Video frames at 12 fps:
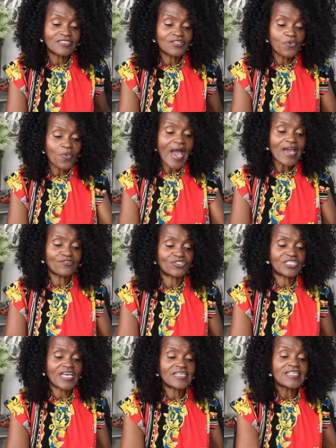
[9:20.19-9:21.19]
The writer
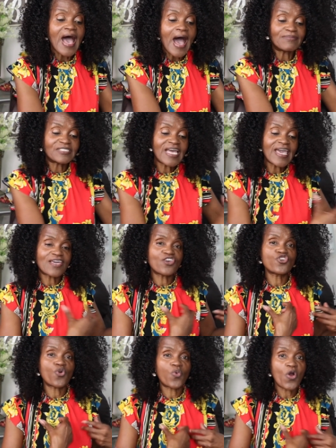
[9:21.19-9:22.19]
says, I'm
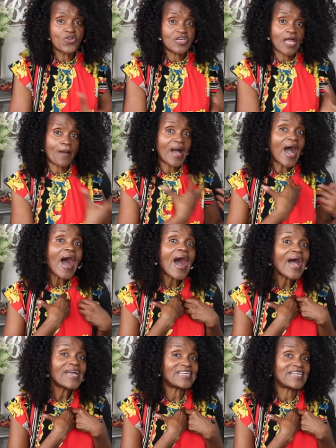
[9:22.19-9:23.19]
taking your word and I'm
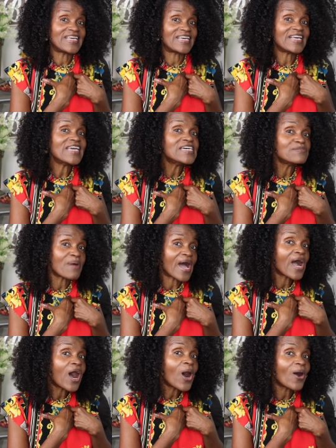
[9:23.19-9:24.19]
hiding it in my
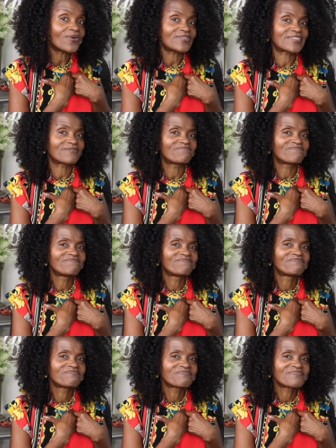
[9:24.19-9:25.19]
heart.
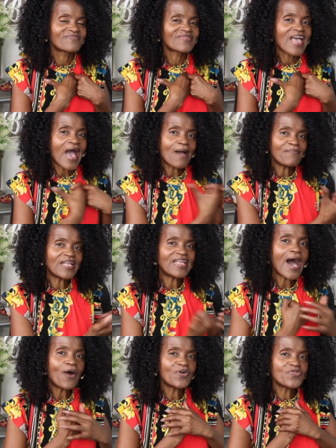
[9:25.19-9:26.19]
I'm
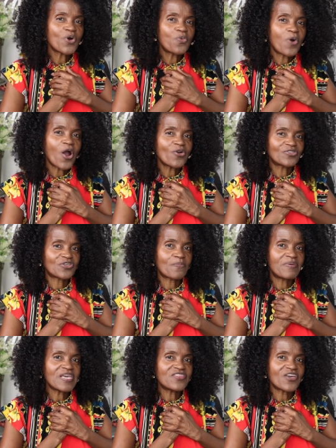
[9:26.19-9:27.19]
allowing the word to
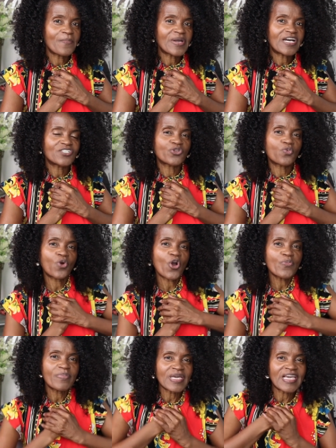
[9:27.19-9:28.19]
be there because the
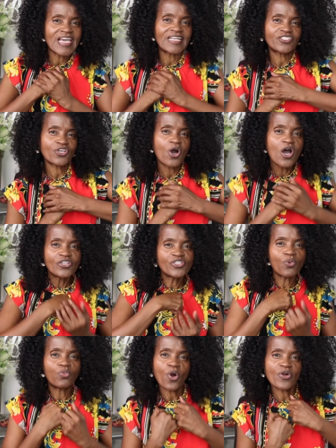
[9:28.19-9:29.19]
word began to,
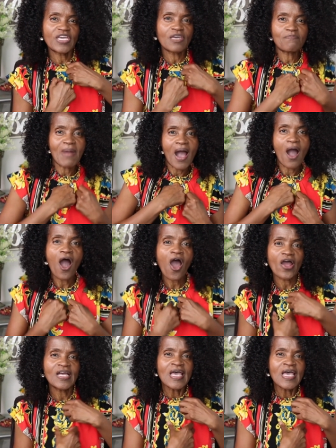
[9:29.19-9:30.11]
to work in my heart.